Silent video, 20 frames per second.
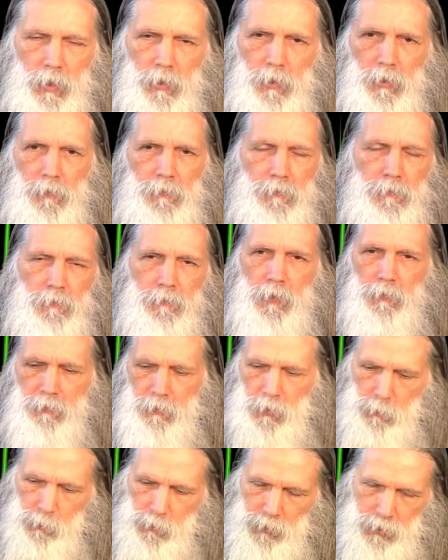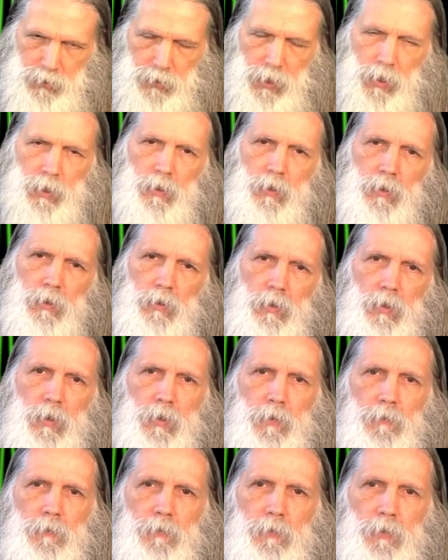the fifty percent
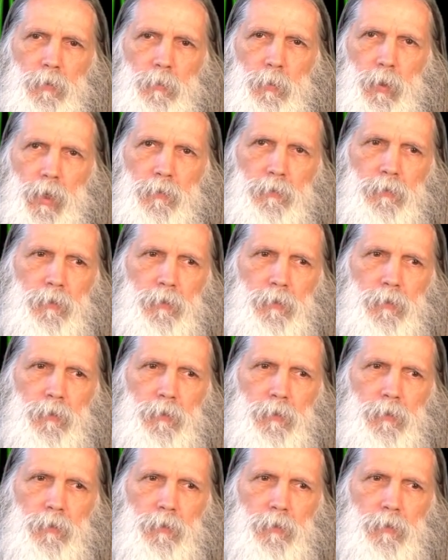of the blood